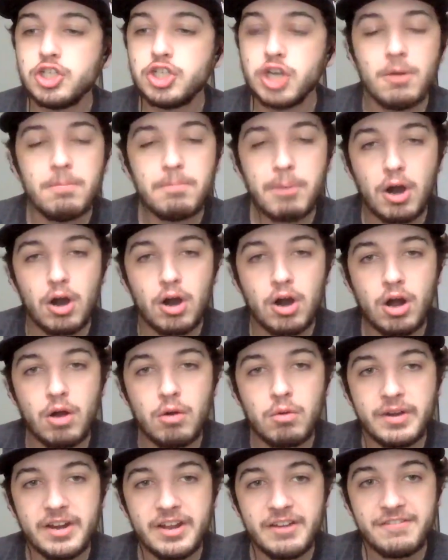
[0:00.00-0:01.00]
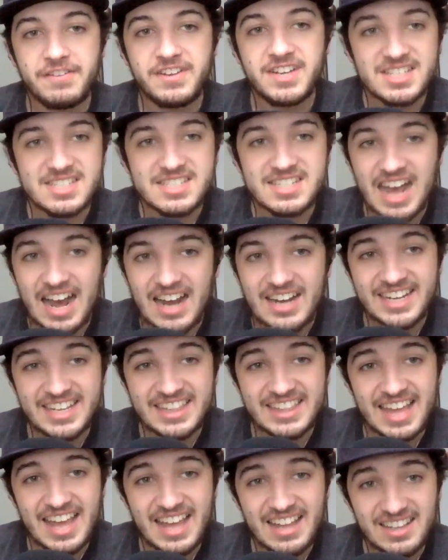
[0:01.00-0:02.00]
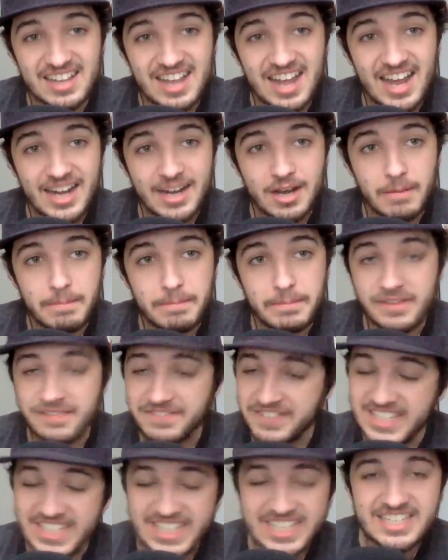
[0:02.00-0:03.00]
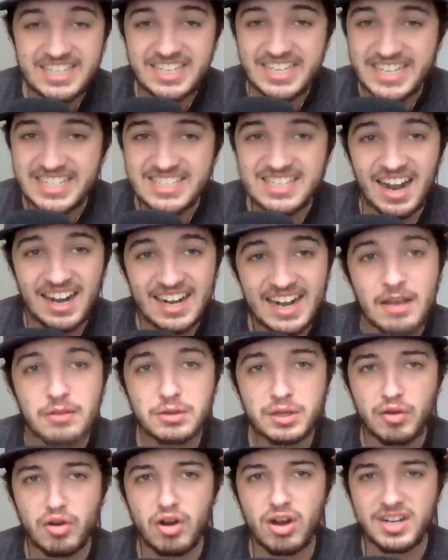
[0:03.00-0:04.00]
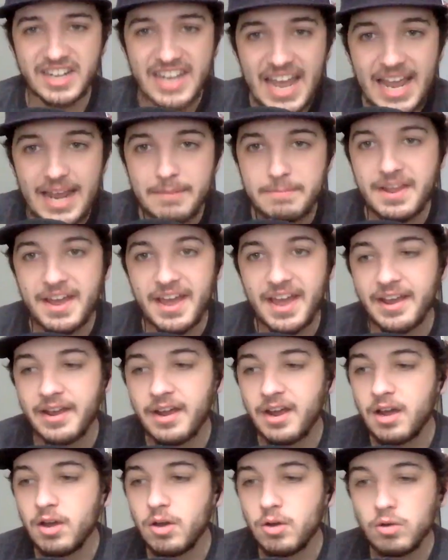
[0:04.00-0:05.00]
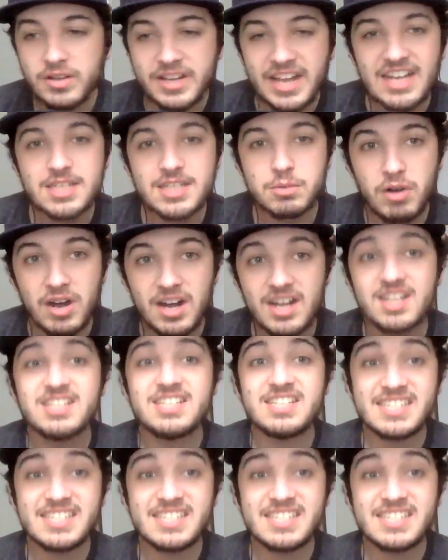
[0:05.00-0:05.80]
Joe Burrow, if he's not in that lineup, if he's not out there on game day, well, guess what?